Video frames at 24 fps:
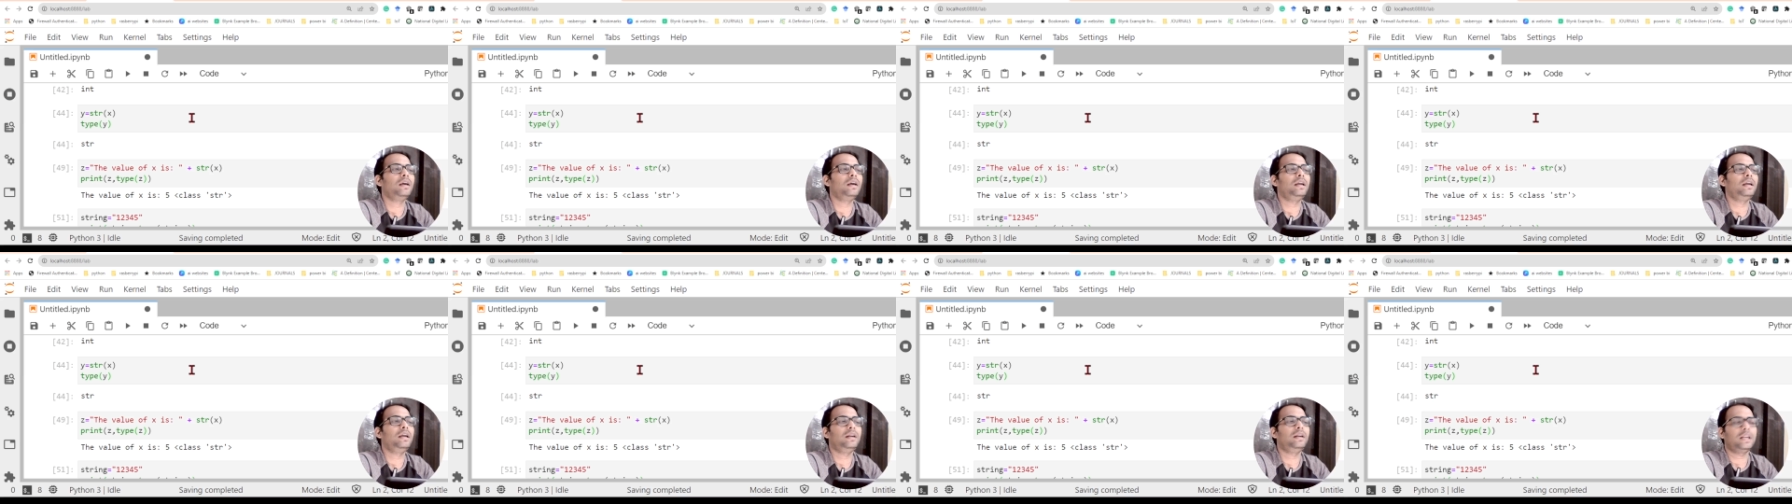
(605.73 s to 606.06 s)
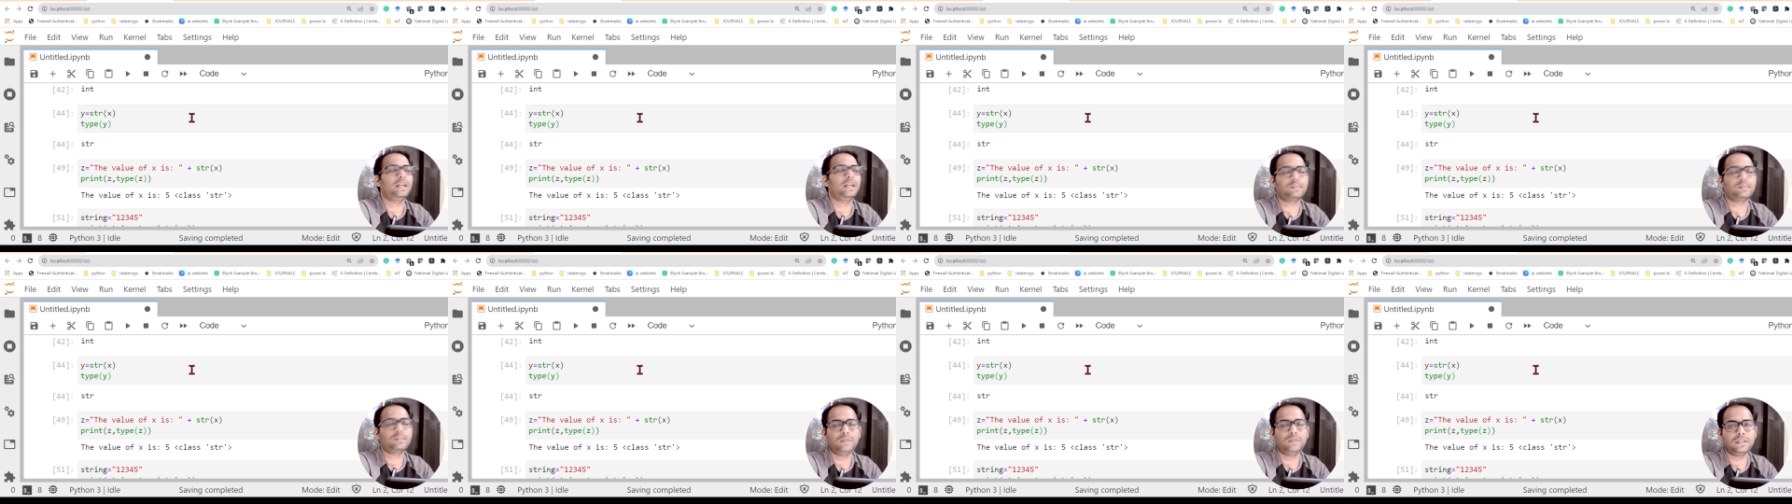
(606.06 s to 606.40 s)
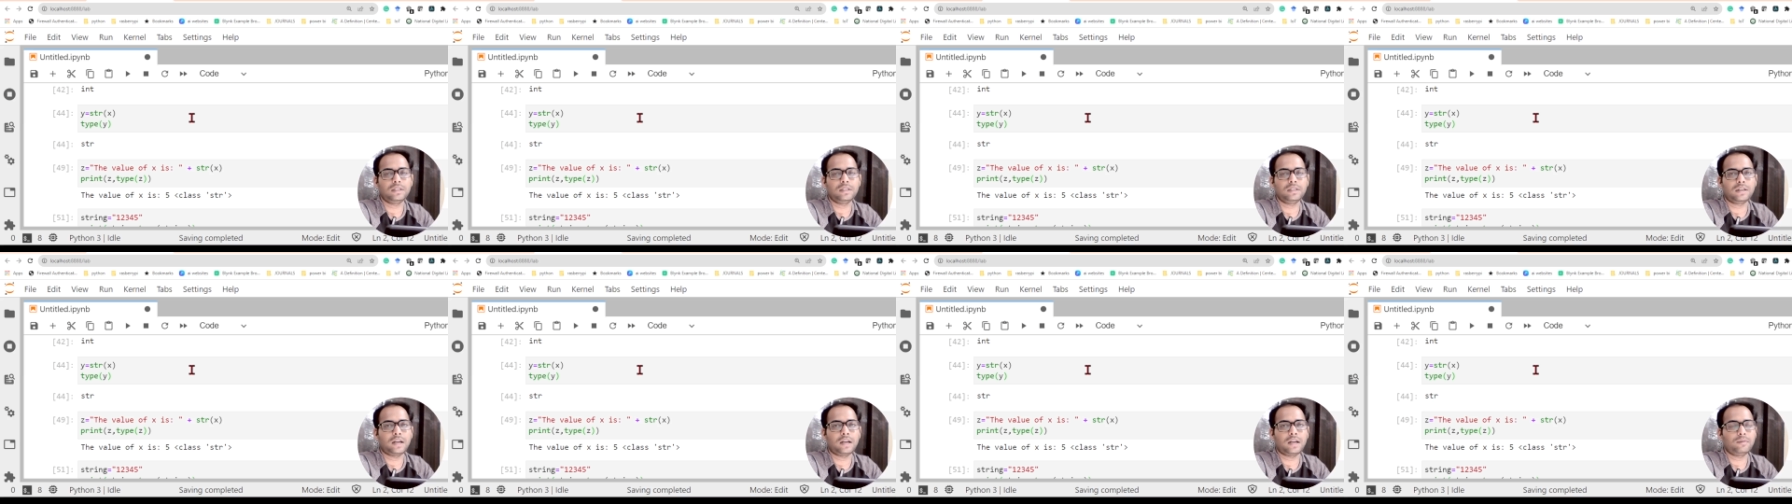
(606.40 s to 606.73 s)
In
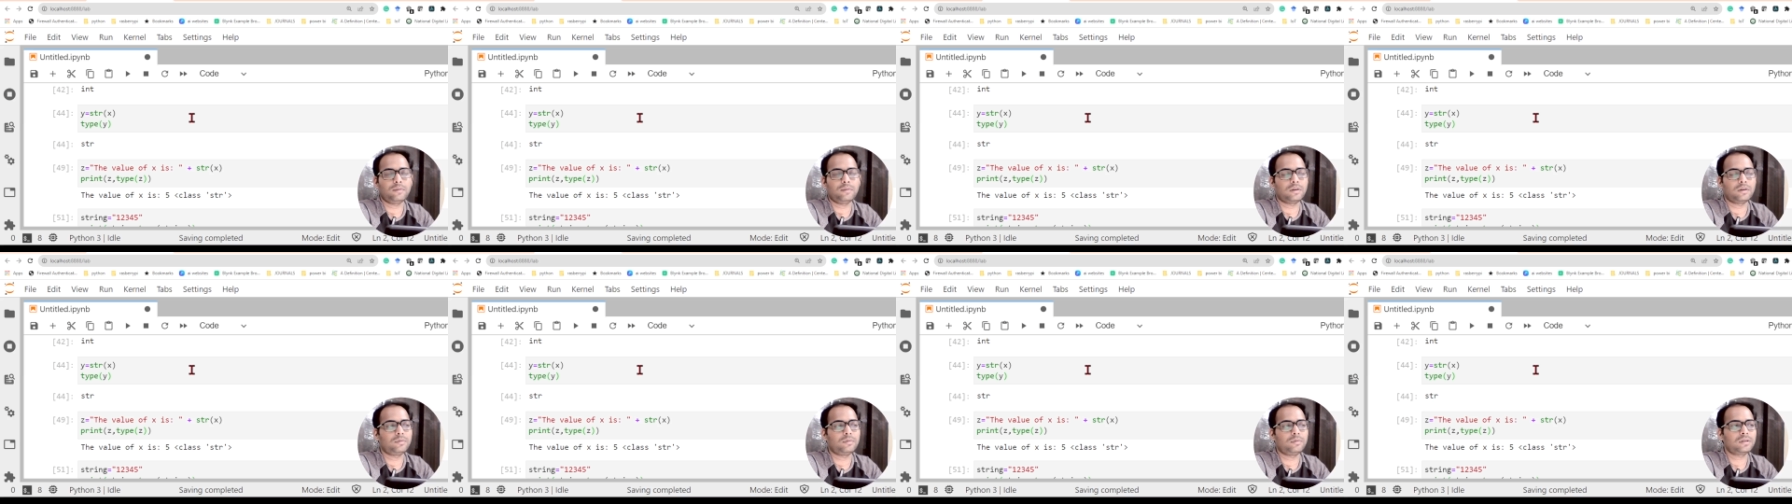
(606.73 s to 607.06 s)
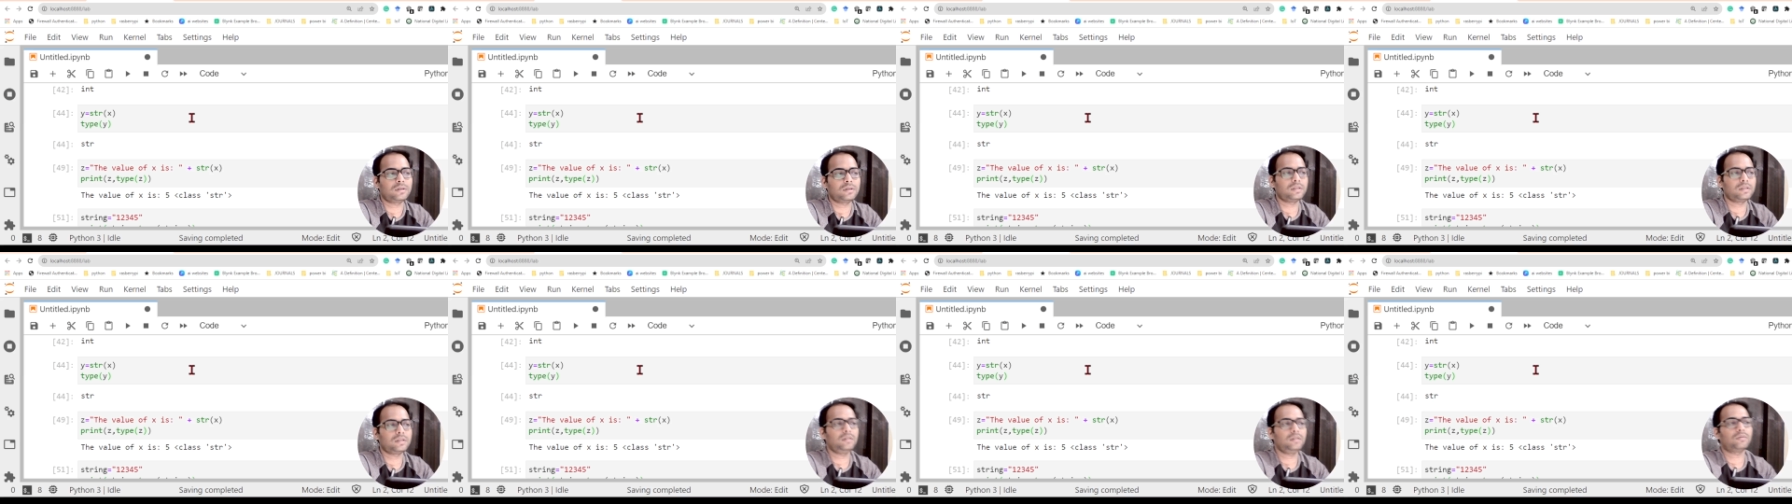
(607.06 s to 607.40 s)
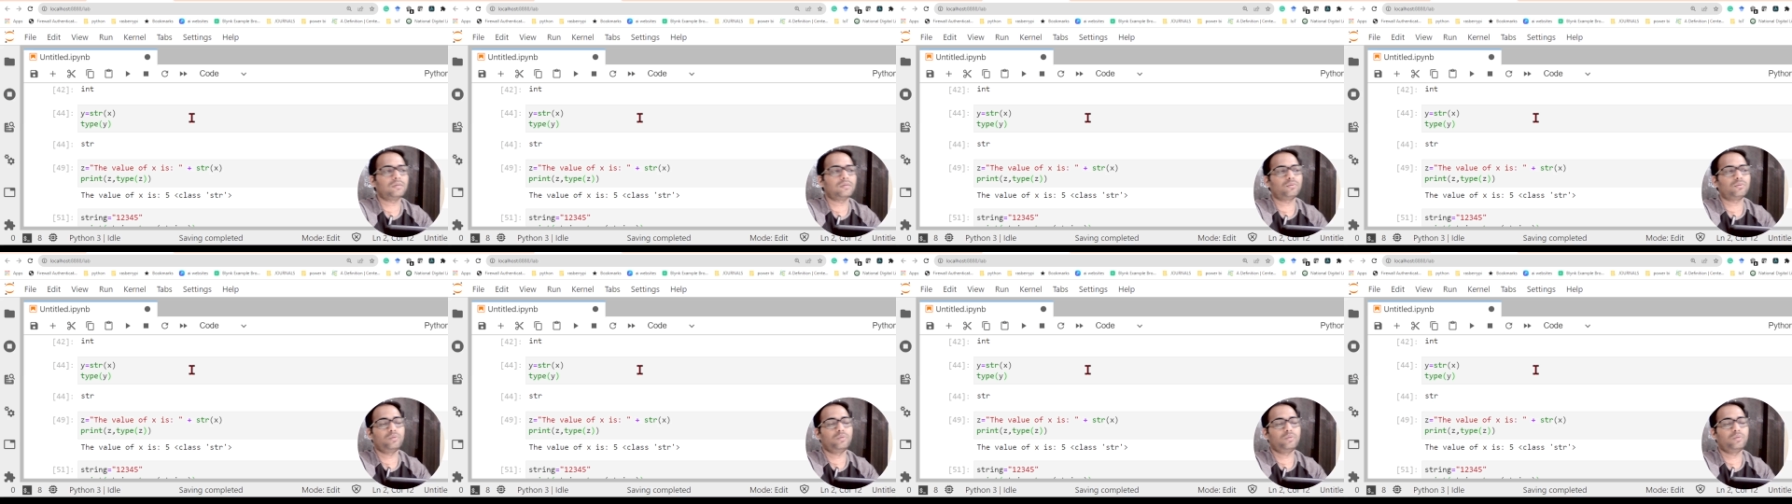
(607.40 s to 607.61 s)
explicit type conversion,